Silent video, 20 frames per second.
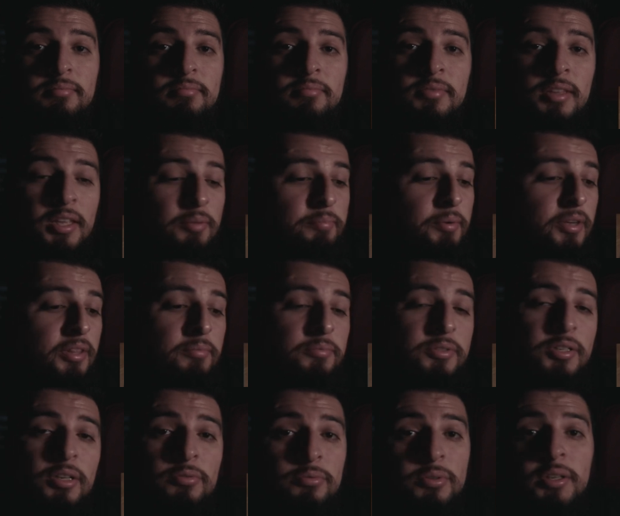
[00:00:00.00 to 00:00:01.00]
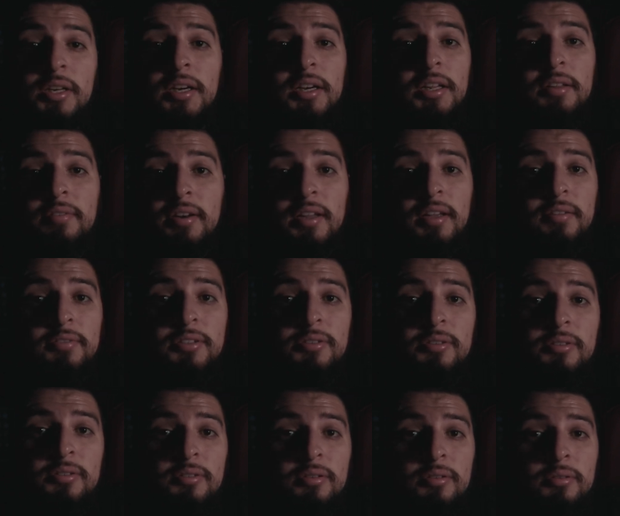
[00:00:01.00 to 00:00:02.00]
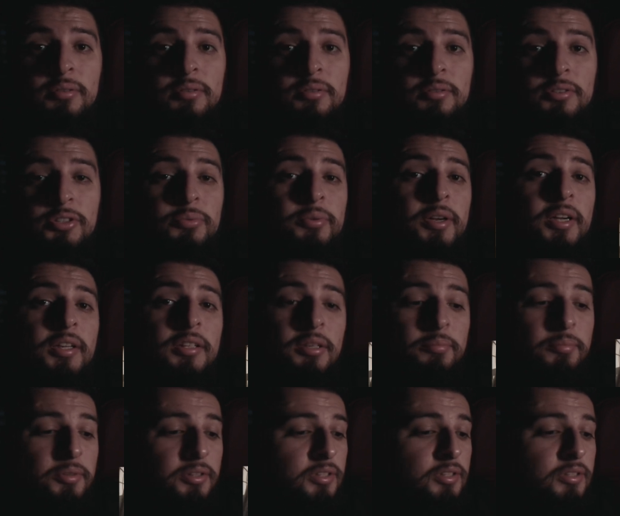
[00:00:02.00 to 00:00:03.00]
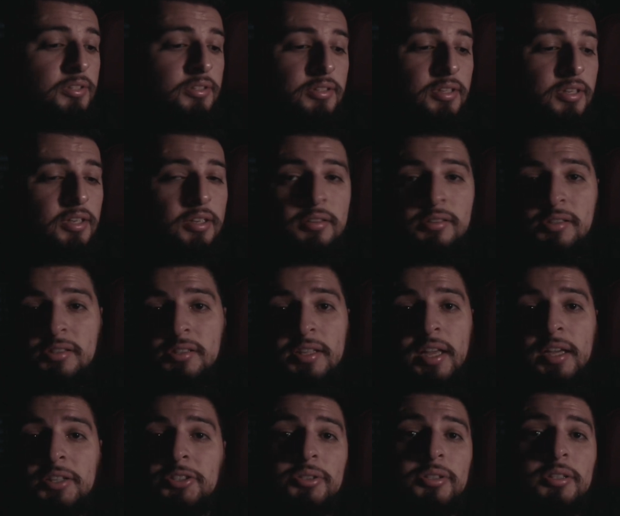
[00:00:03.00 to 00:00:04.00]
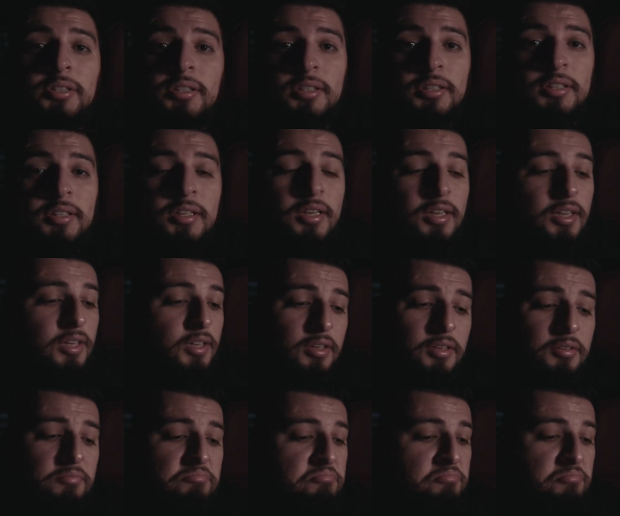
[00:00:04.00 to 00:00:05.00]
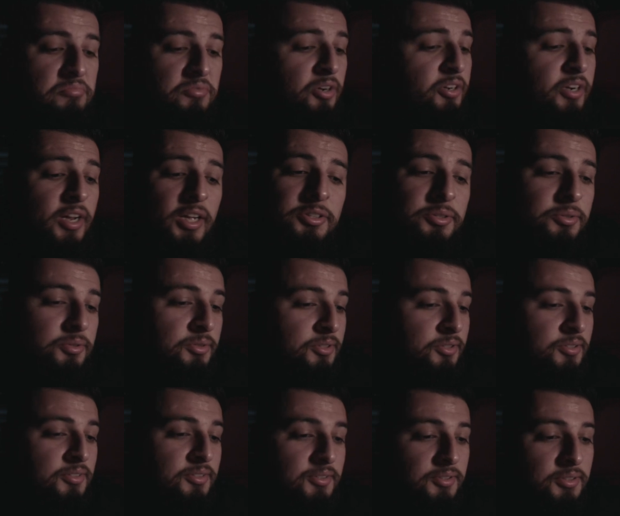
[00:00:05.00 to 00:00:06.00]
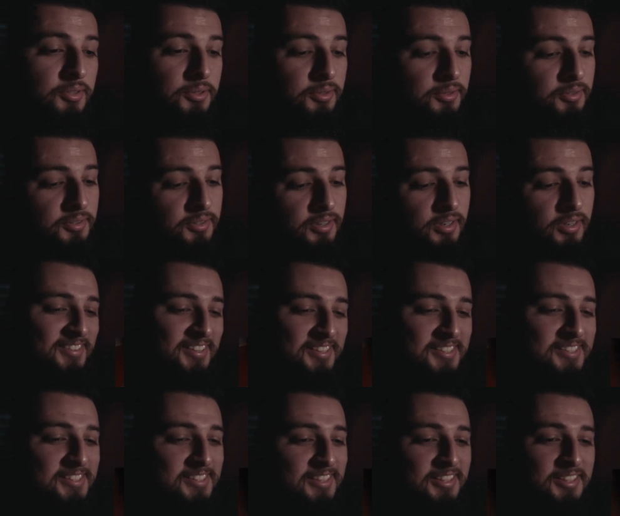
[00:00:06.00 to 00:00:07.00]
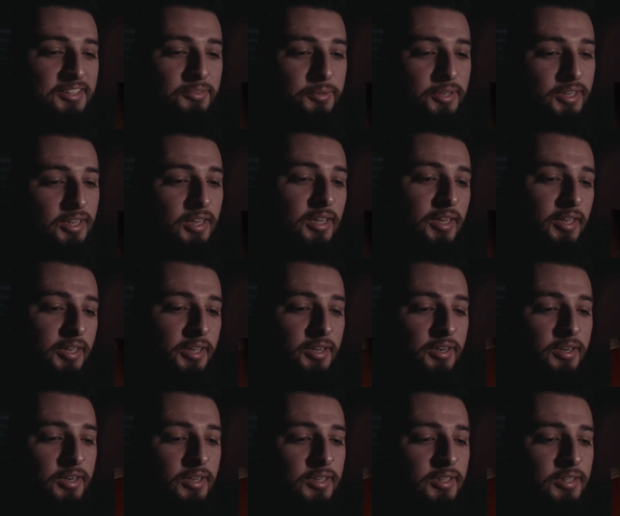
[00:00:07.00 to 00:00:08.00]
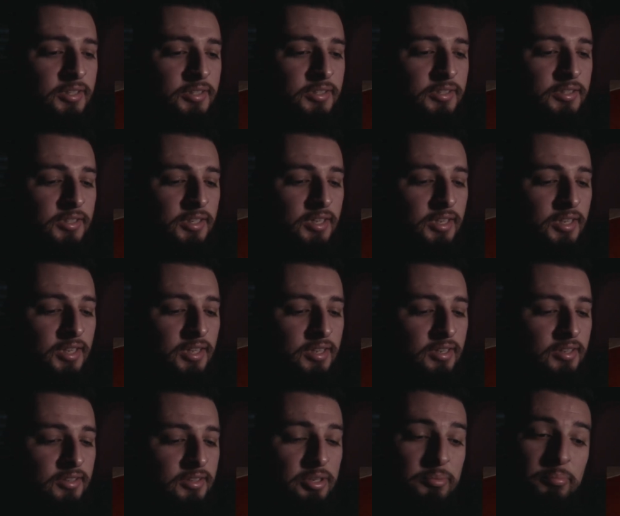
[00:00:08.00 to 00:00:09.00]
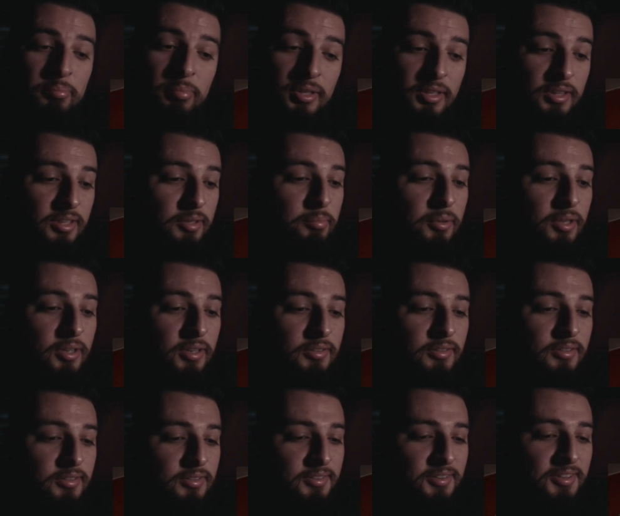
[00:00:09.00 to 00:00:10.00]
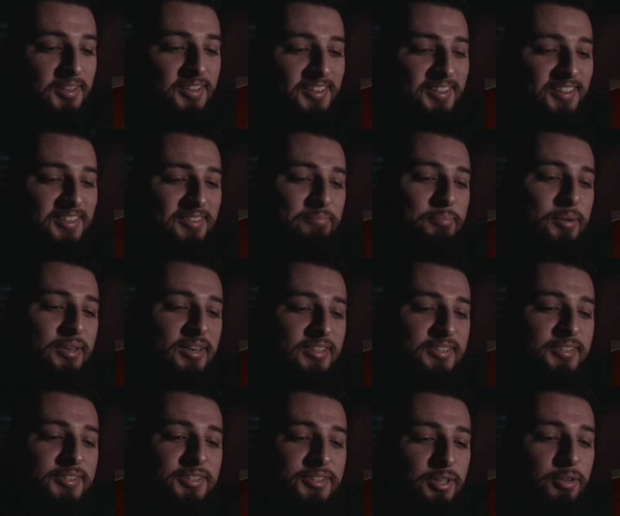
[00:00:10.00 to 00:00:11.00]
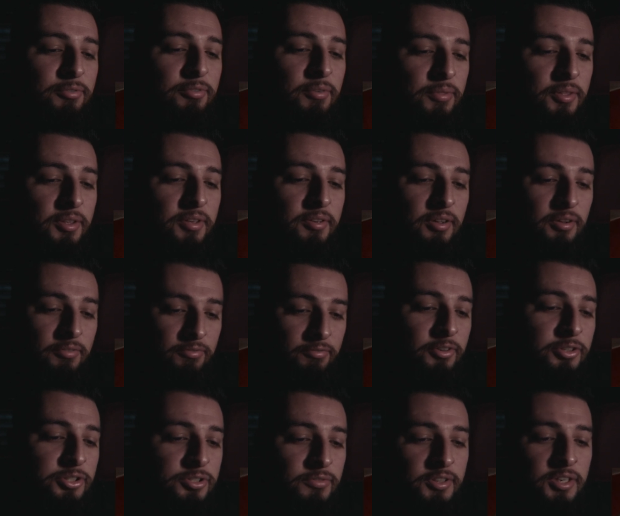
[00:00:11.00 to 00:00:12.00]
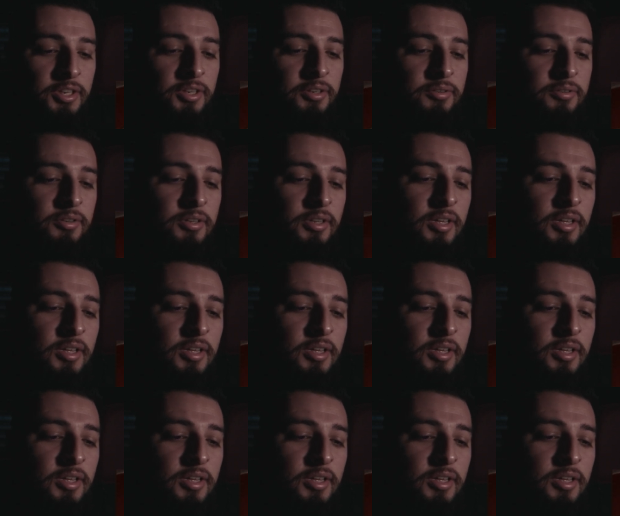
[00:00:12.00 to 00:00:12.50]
thing by themselves. We didn't even have to direct them in this. They just naturally are naturals. So next scene we got here is completely blocked. But as you saw from the first video,